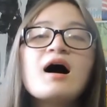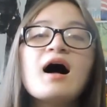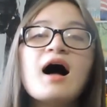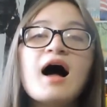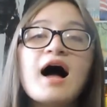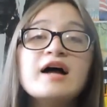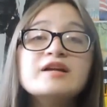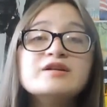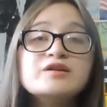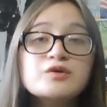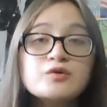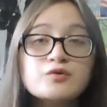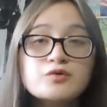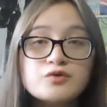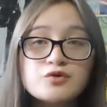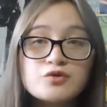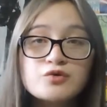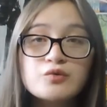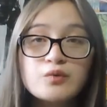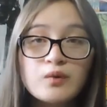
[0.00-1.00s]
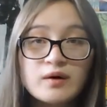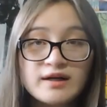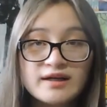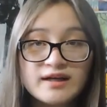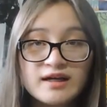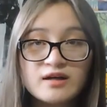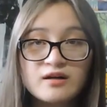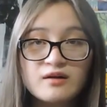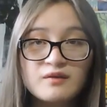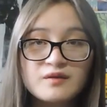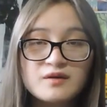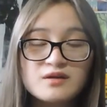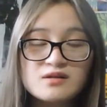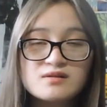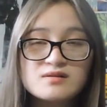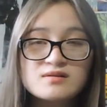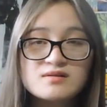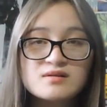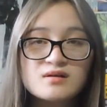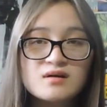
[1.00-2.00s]
and you do want to get on
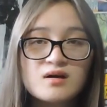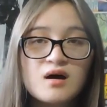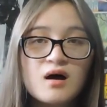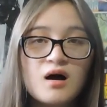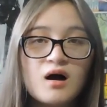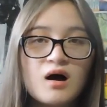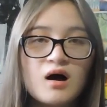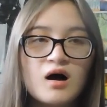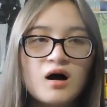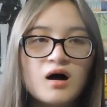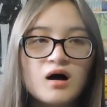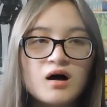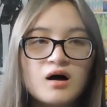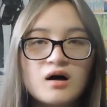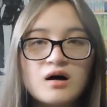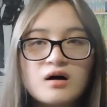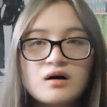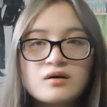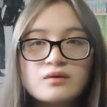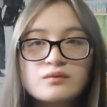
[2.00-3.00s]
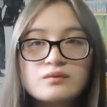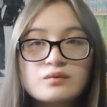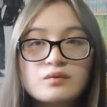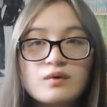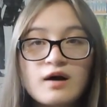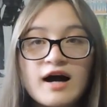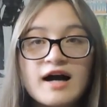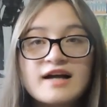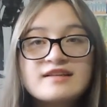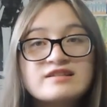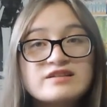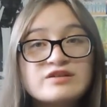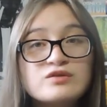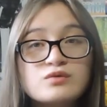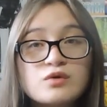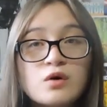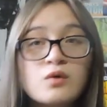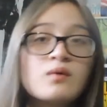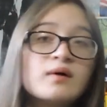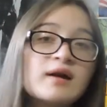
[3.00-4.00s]
these rides and you
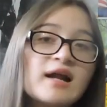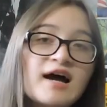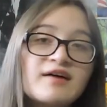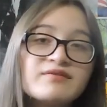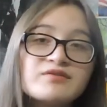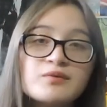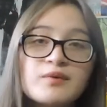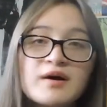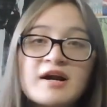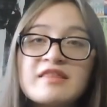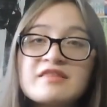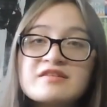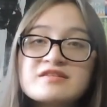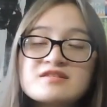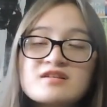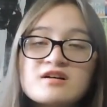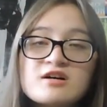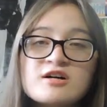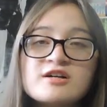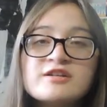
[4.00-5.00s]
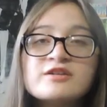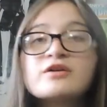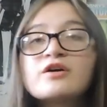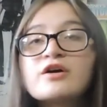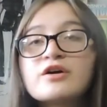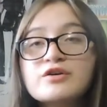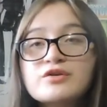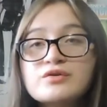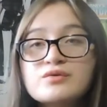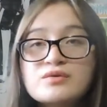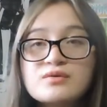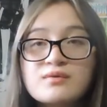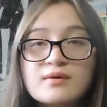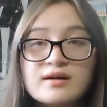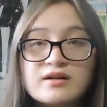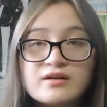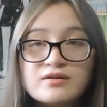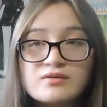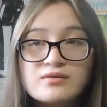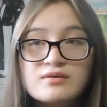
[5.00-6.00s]
don't want to have to wait in the sun, or you do
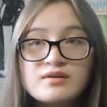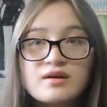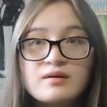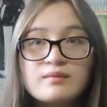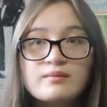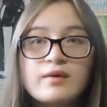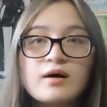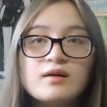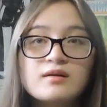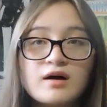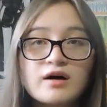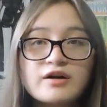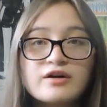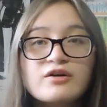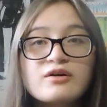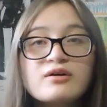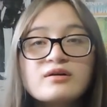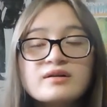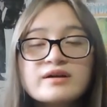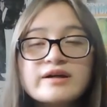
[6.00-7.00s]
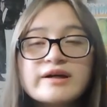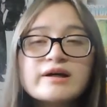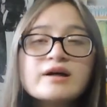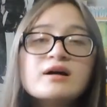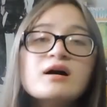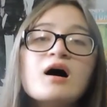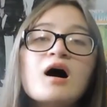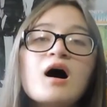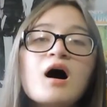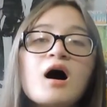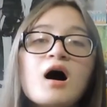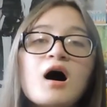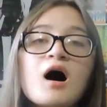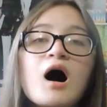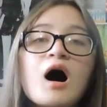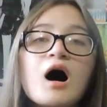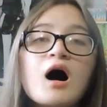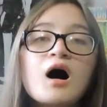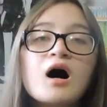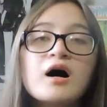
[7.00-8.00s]
want to do them a lot earlier,
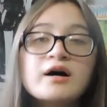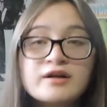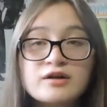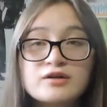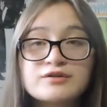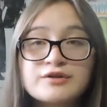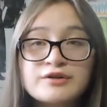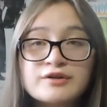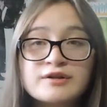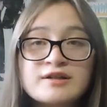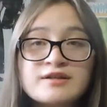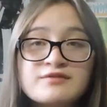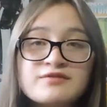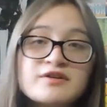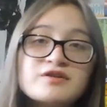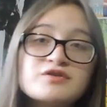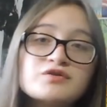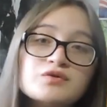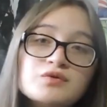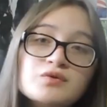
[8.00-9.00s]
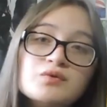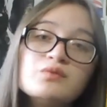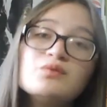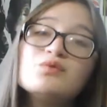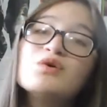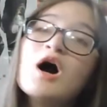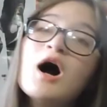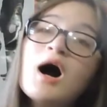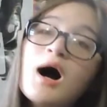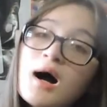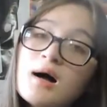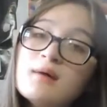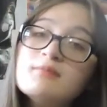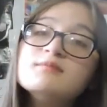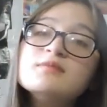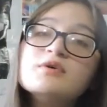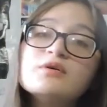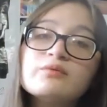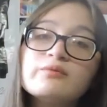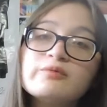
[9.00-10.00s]
an alternative is to
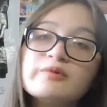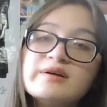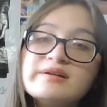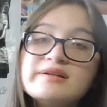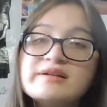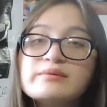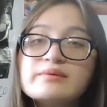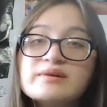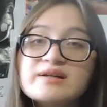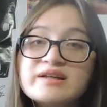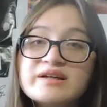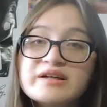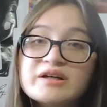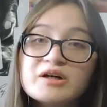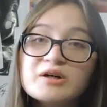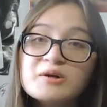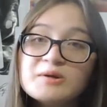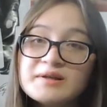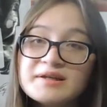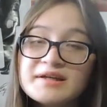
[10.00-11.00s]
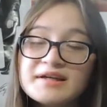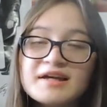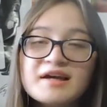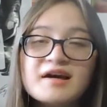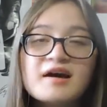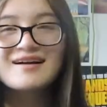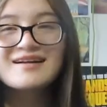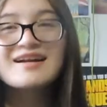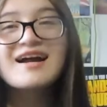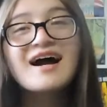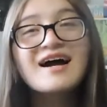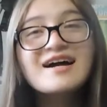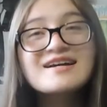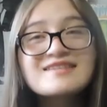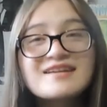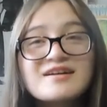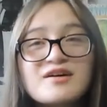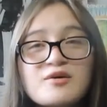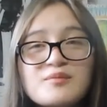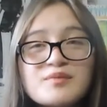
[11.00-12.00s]
come really, really early. Guys,
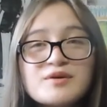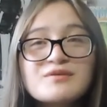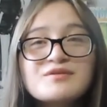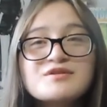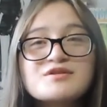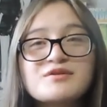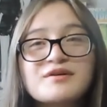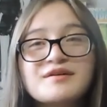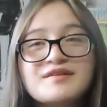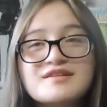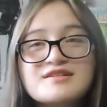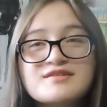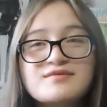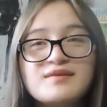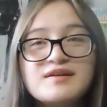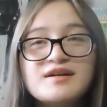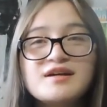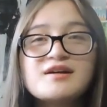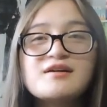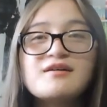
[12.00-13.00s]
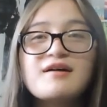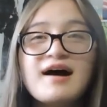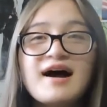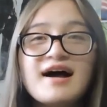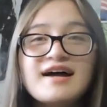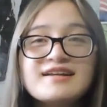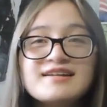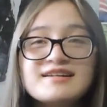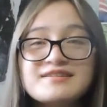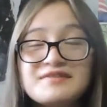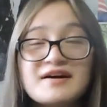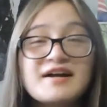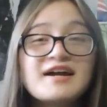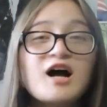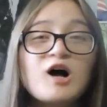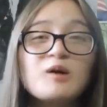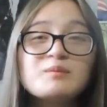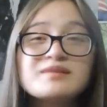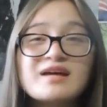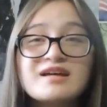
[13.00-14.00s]
I hope you enjoyed this video, and if I
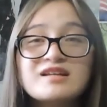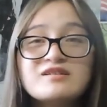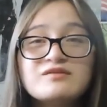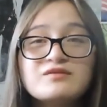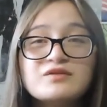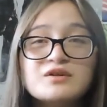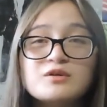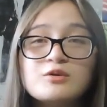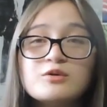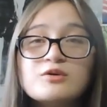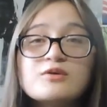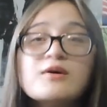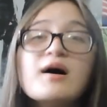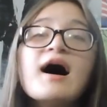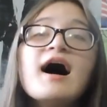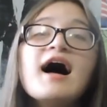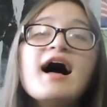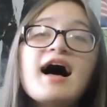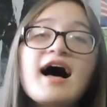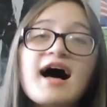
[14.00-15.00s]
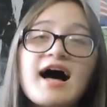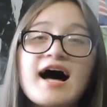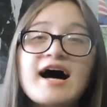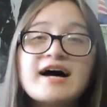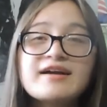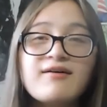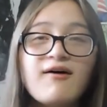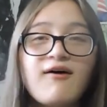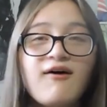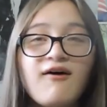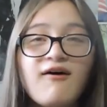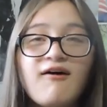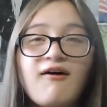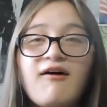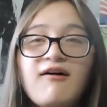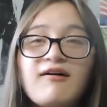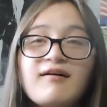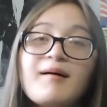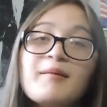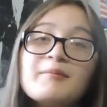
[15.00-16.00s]
helped any of you at
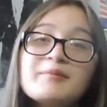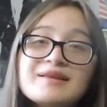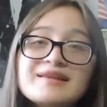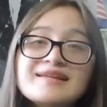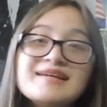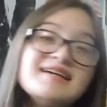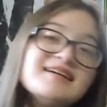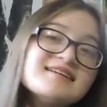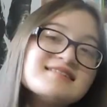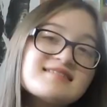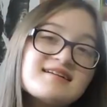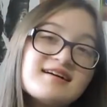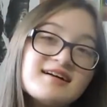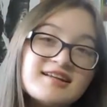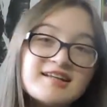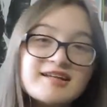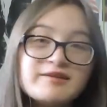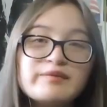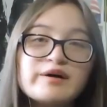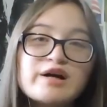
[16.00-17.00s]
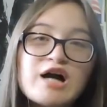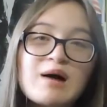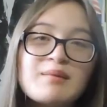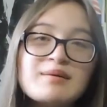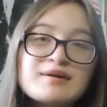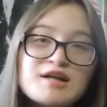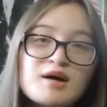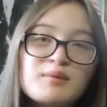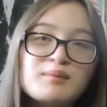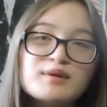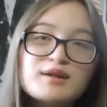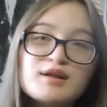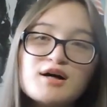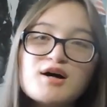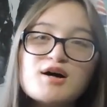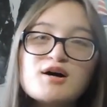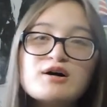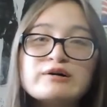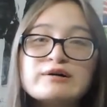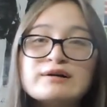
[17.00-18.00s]
all, please leave me a comment down
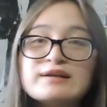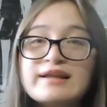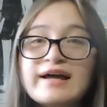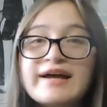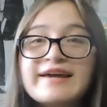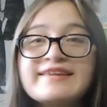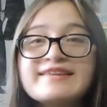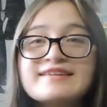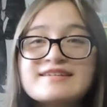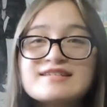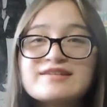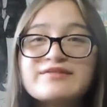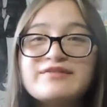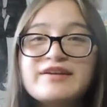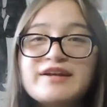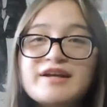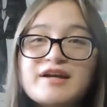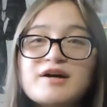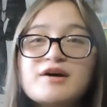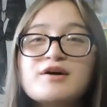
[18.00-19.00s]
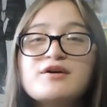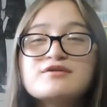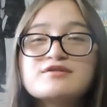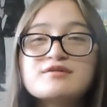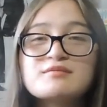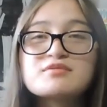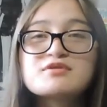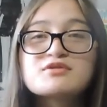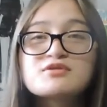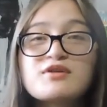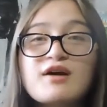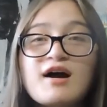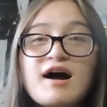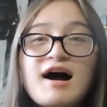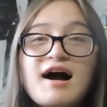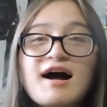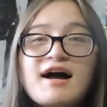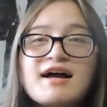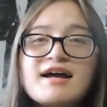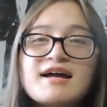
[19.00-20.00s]
below, like this video,
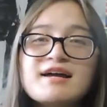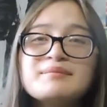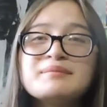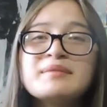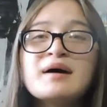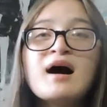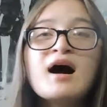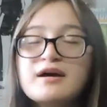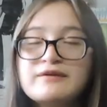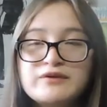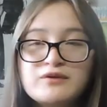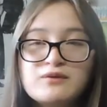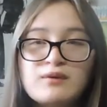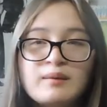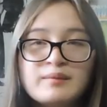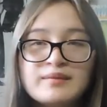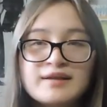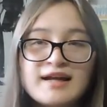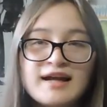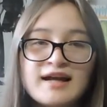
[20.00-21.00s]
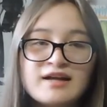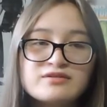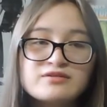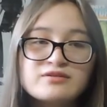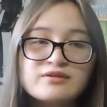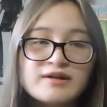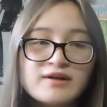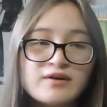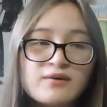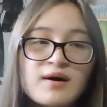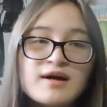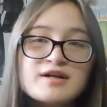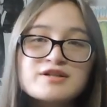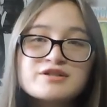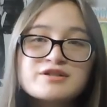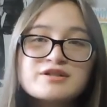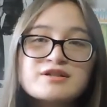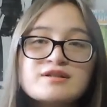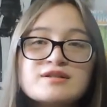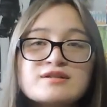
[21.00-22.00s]
subscribe. If you want me to answer any
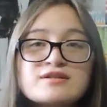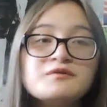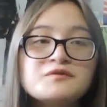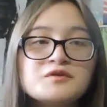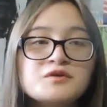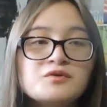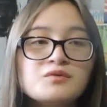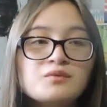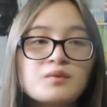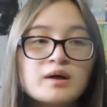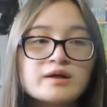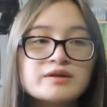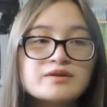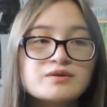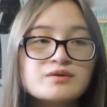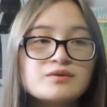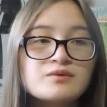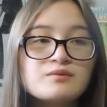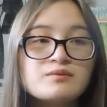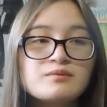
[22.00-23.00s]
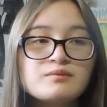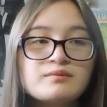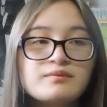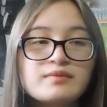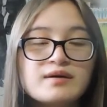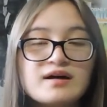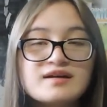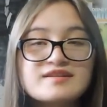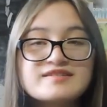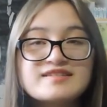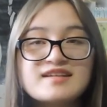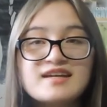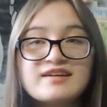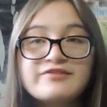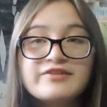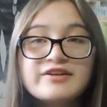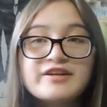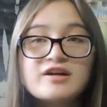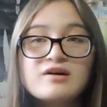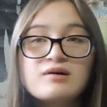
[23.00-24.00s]
questions, if you want to see a
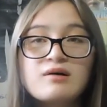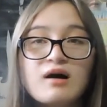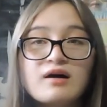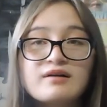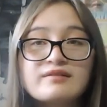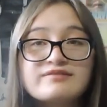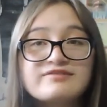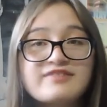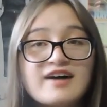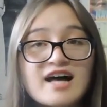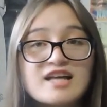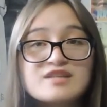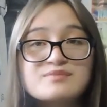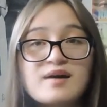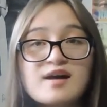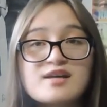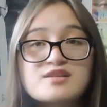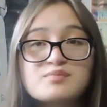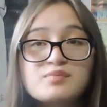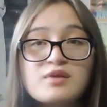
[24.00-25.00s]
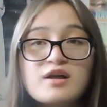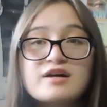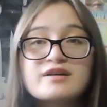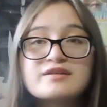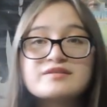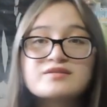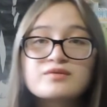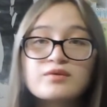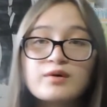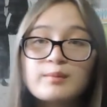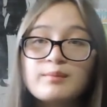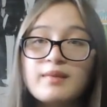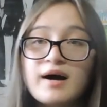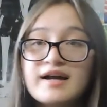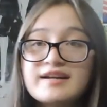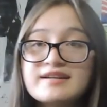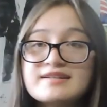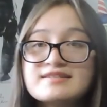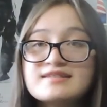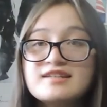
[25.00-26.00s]
video on Fast Pass Plus or my
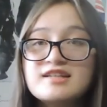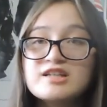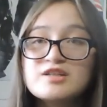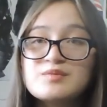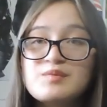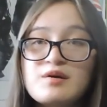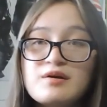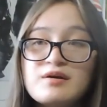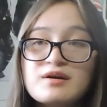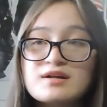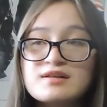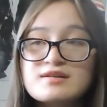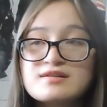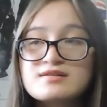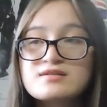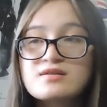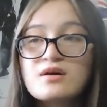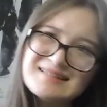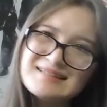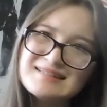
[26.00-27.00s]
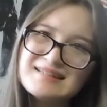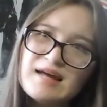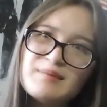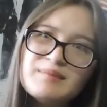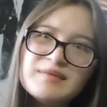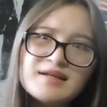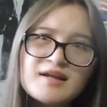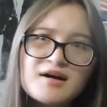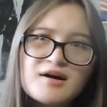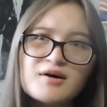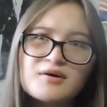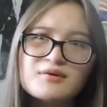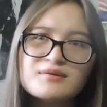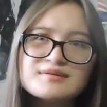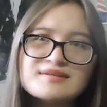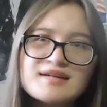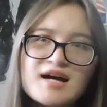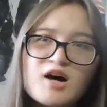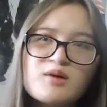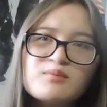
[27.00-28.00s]
Disney experience, let me know
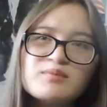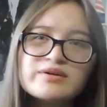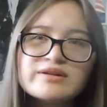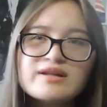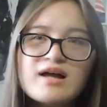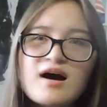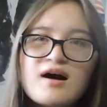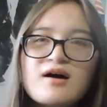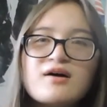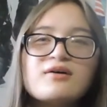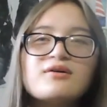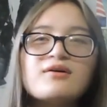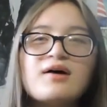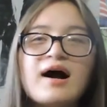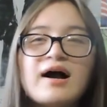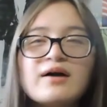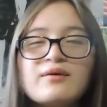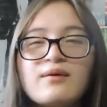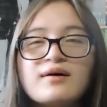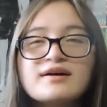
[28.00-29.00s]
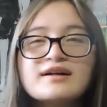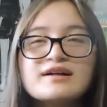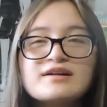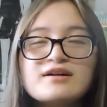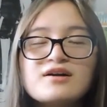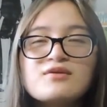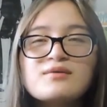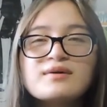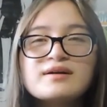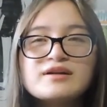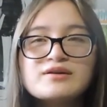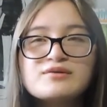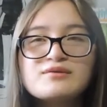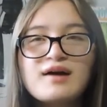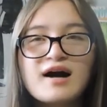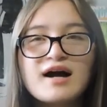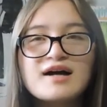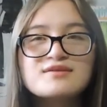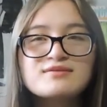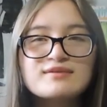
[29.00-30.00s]
down below. I want to know what you
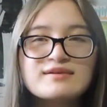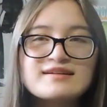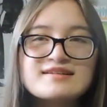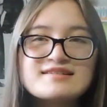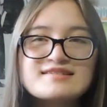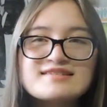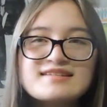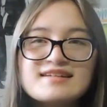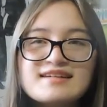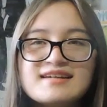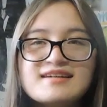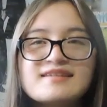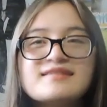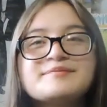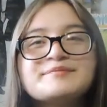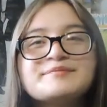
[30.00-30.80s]
guys want to see.